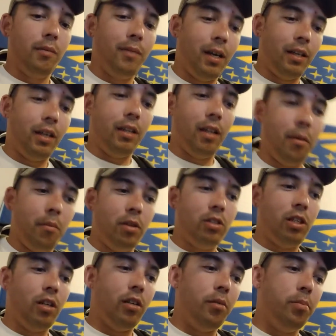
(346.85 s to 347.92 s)
I'm not getting that
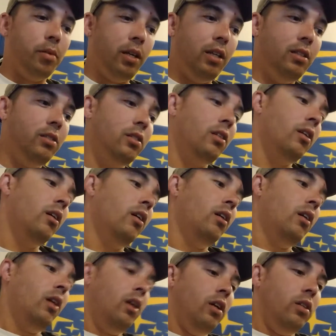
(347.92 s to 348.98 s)
much out of the plates.
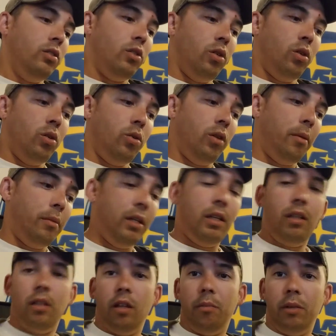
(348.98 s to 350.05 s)
So let
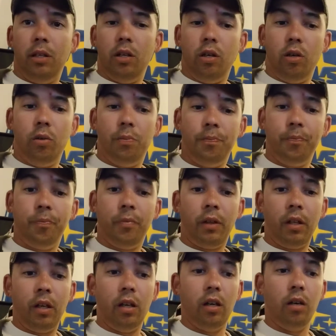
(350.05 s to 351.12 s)
me know
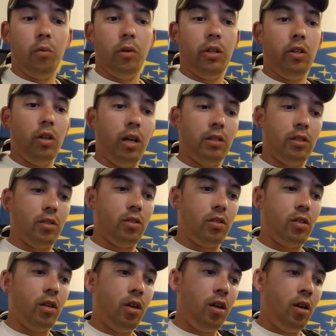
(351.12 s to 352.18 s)
what you
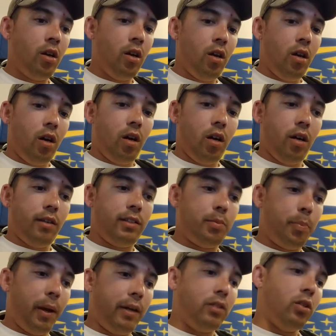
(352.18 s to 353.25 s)
guys'
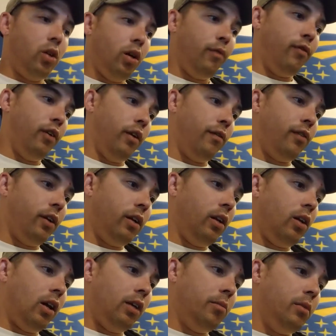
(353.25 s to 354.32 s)
specs are for your front
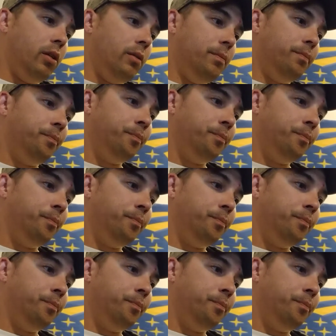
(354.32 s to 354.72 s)
alignment.